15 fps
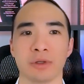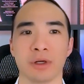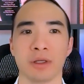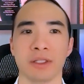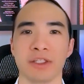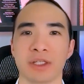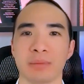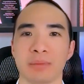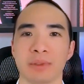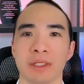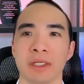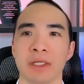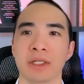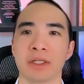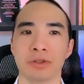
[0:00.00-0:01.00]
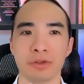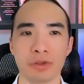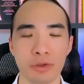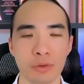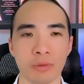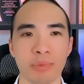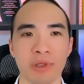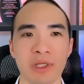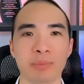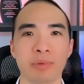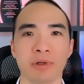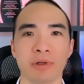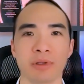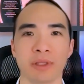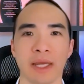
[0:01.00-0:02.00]
Are these going to be newer
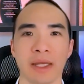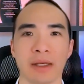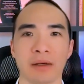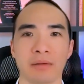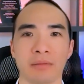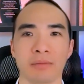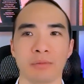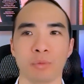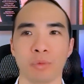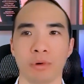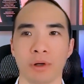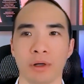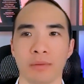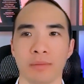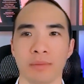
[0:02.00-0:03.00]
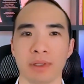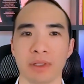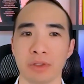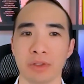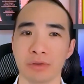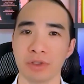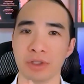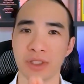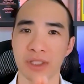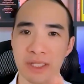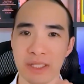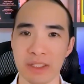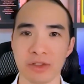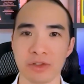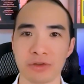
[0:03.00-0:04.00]
people that are maybe new to the
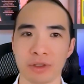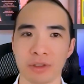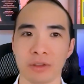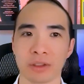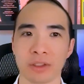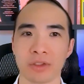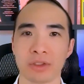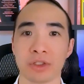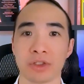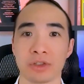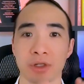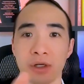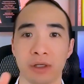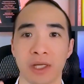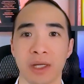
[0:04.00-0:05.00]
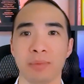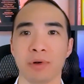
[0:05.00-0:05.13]
industry and looking to start up?